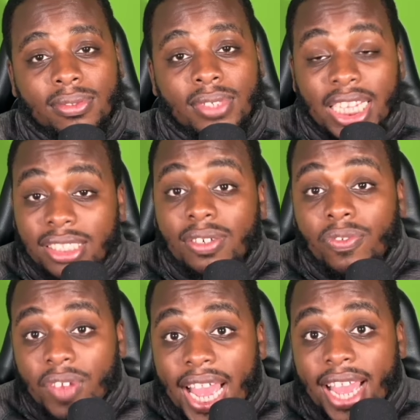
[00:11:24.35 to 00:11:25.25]
That's a
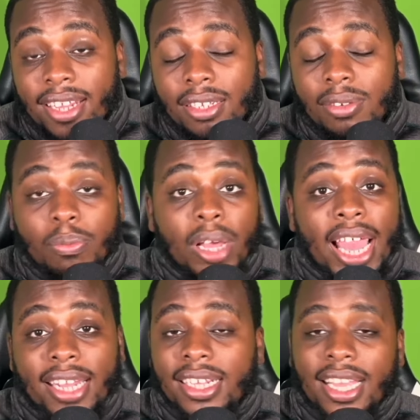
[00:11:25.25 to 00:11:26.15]
fact. But
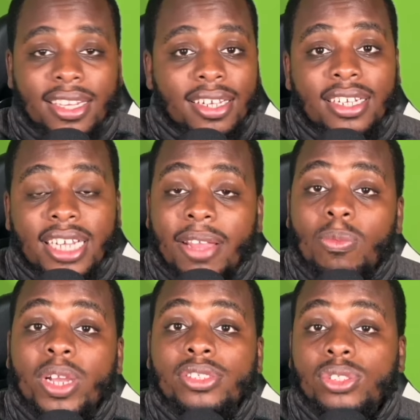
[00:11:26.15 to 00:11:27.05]
at the end of the day,
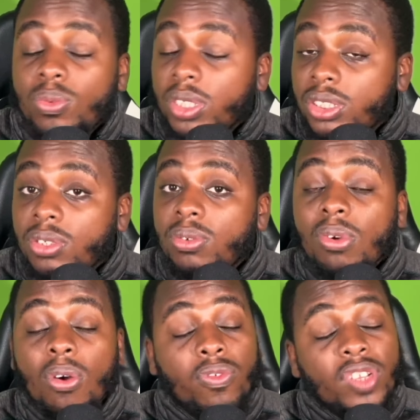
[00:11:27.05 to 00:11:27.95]
we're two and two.
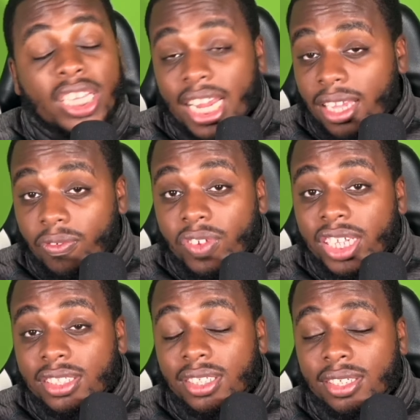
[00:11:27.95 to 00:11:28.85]
Hopefully they can
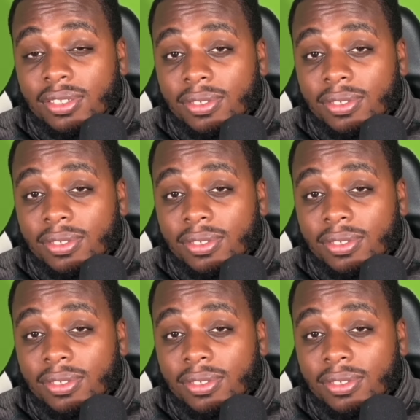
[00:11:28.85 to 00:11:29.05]
fix it.